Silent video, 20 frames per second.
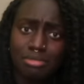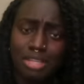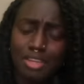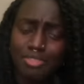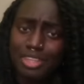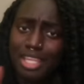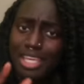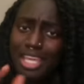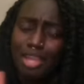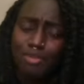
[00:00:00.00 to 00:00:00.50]

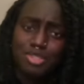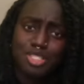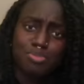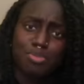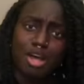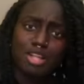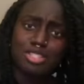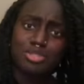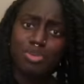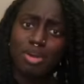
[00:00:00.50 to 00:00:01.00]
If they can't
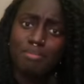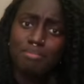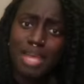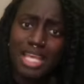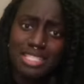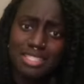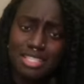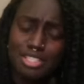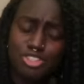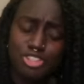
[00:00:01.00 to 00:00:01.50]
respond to a
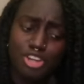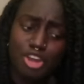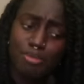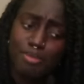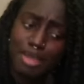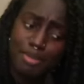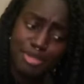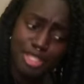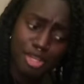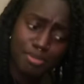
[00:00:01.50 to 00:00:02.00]
message, you know,
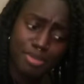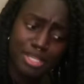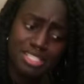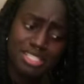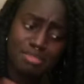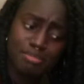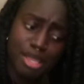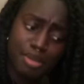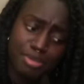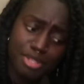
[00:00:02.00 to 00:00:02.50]
maybe they're
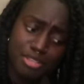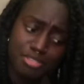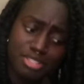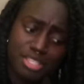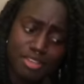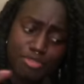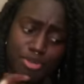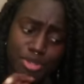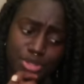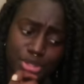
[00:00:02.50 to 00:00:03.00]
busy, maybe they're
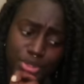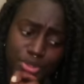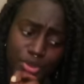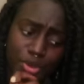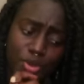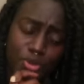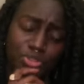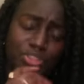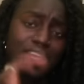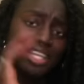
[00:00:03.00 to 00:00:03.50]
suffering through
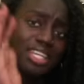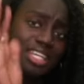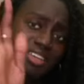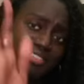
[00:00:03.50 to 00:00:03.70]
their own thing.